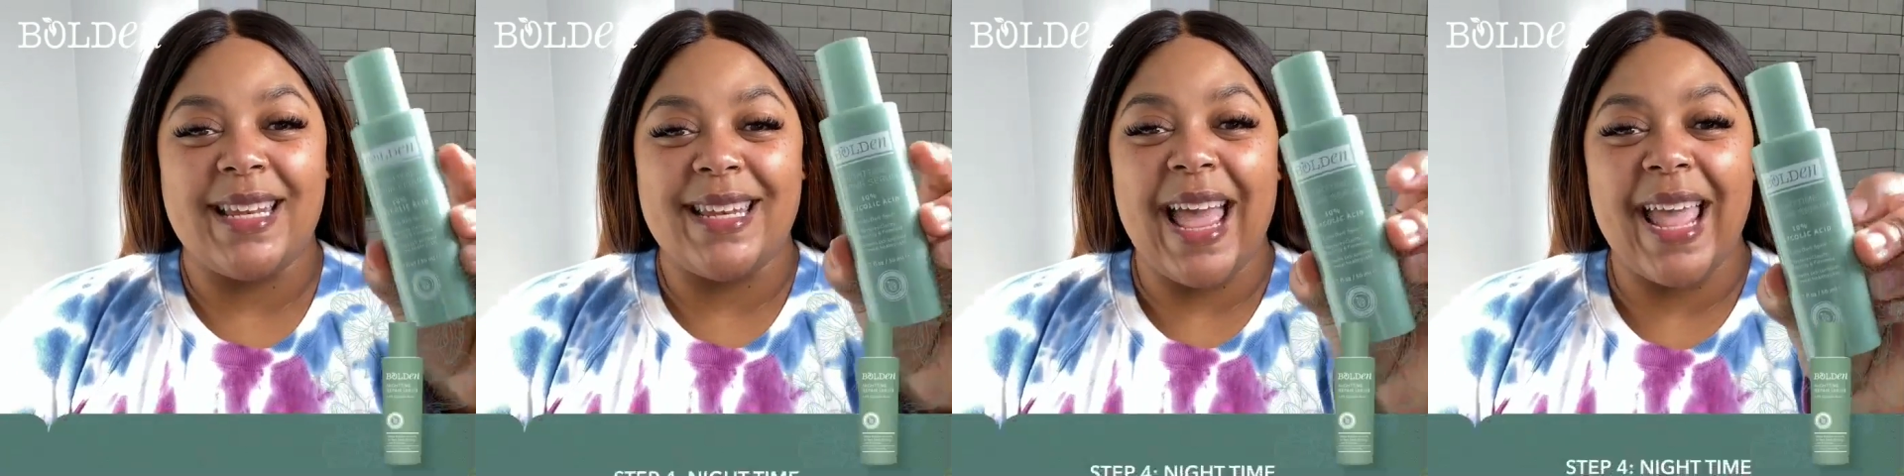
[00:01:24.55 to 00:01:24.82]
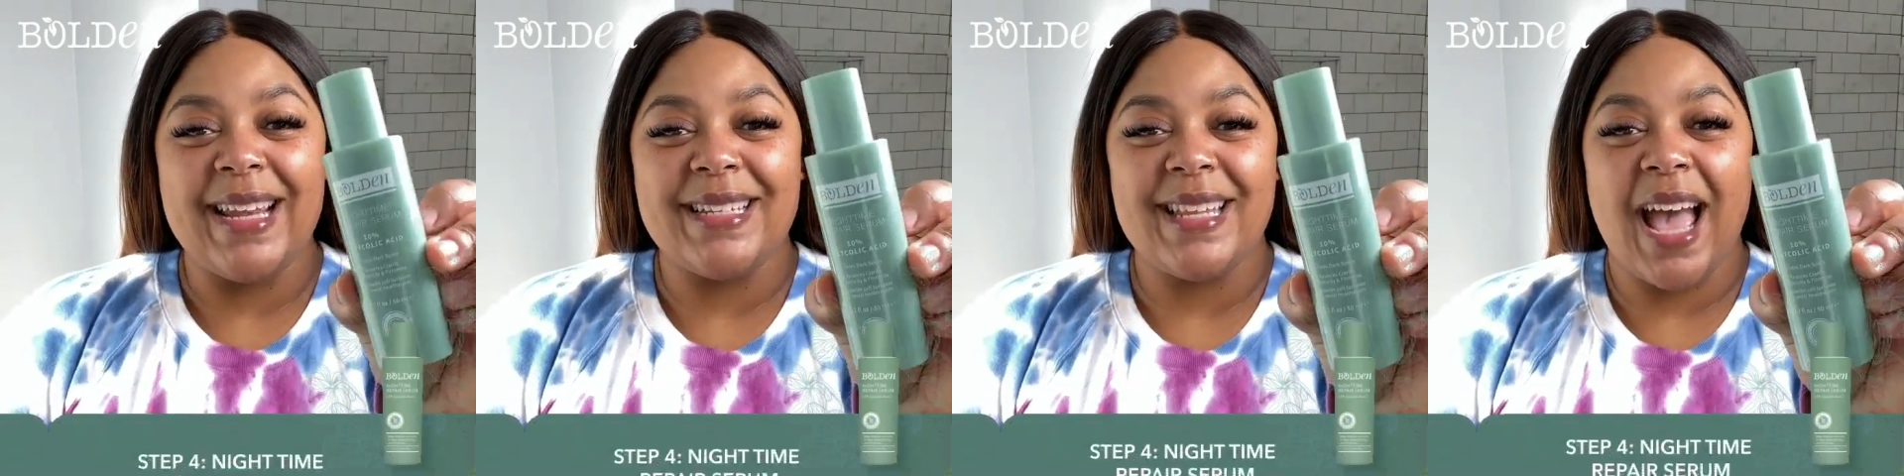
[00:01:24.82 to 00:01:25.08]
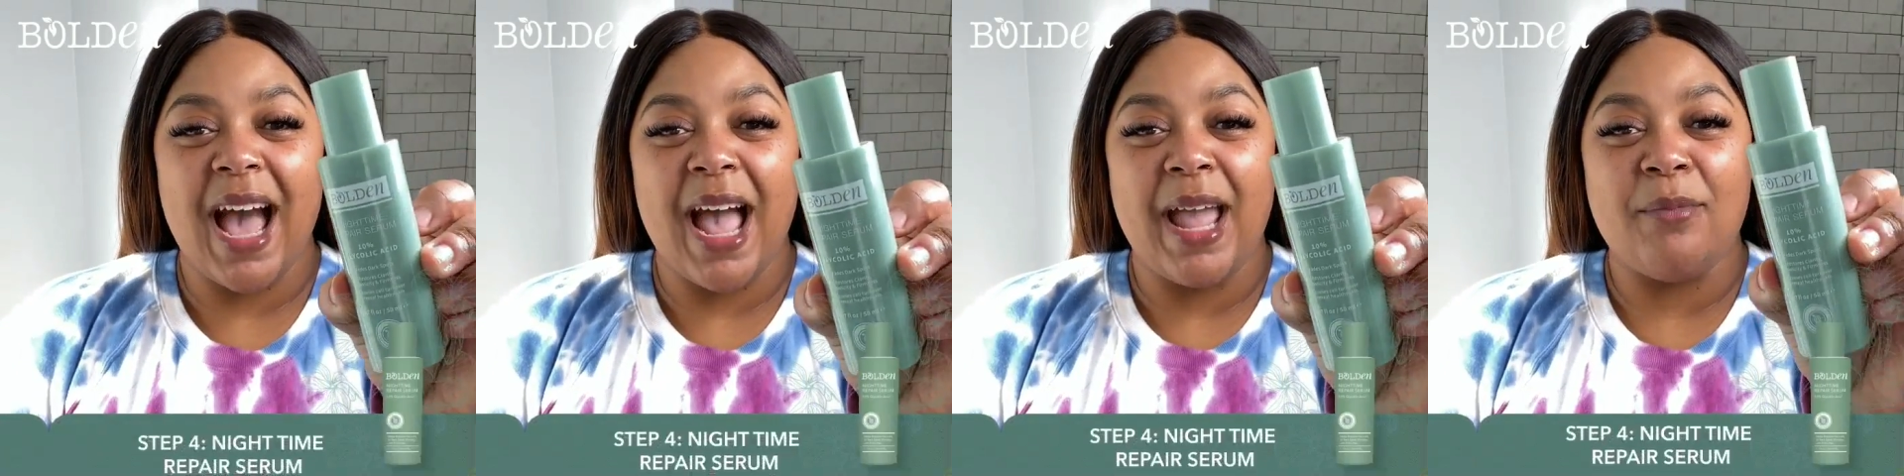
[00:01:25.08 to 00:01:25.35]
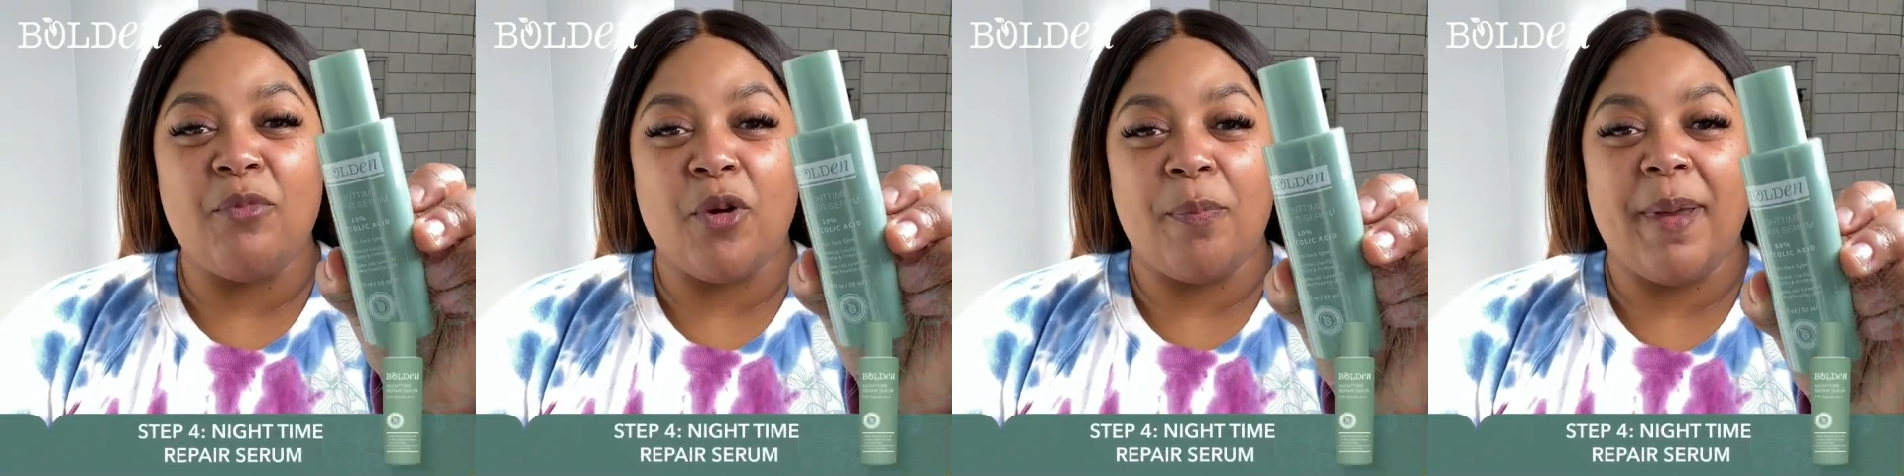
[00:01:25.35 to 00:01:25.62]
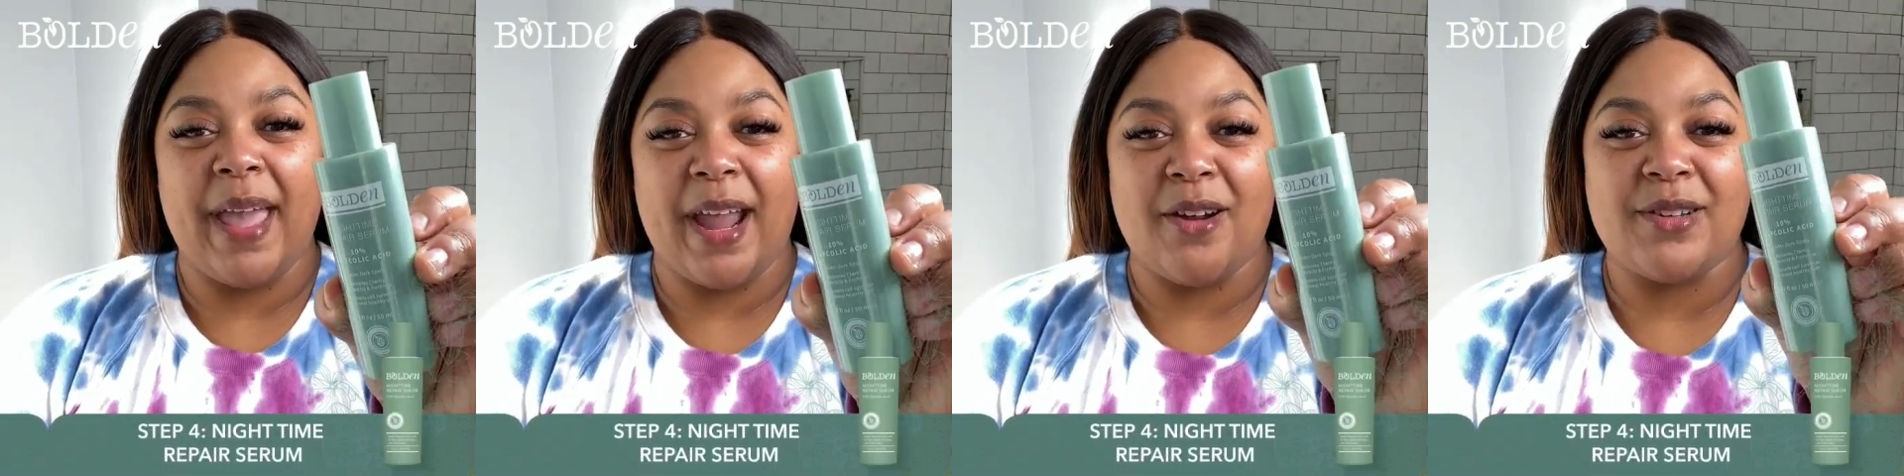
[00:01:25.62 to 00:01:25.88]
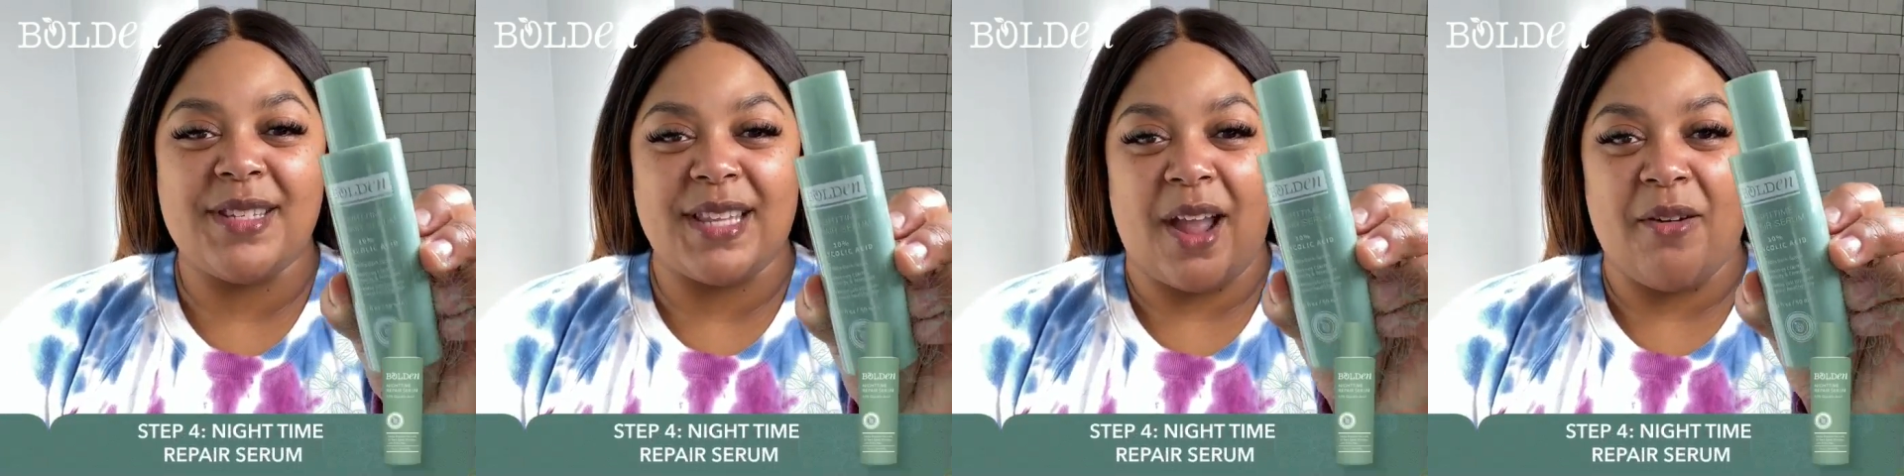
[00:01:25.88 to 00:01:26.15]
Nighttime
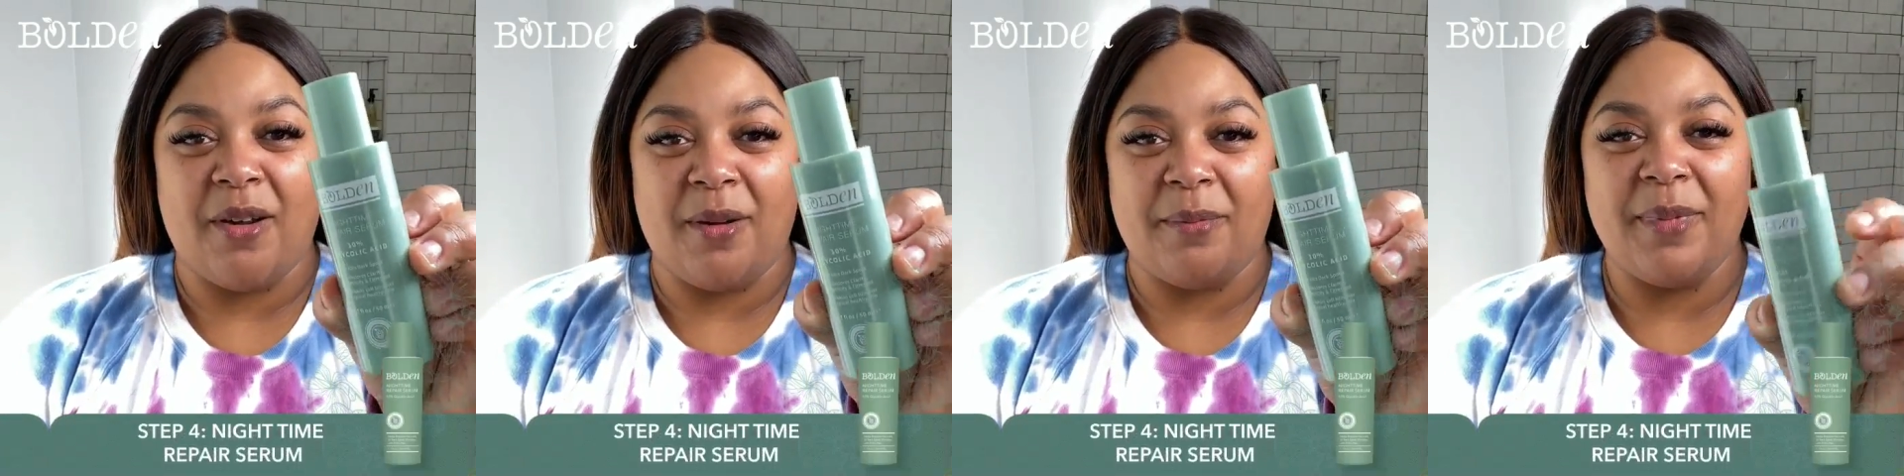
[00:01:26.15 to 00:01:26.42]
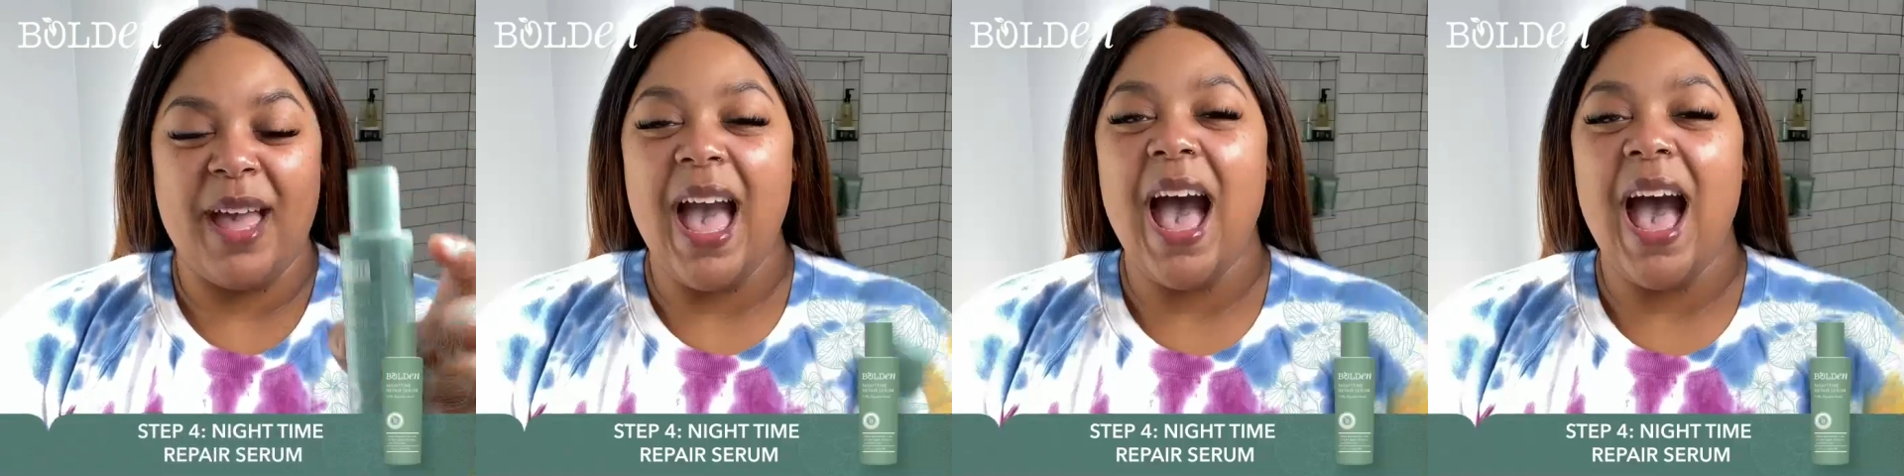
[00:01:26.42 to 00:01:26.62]
Repair Serum.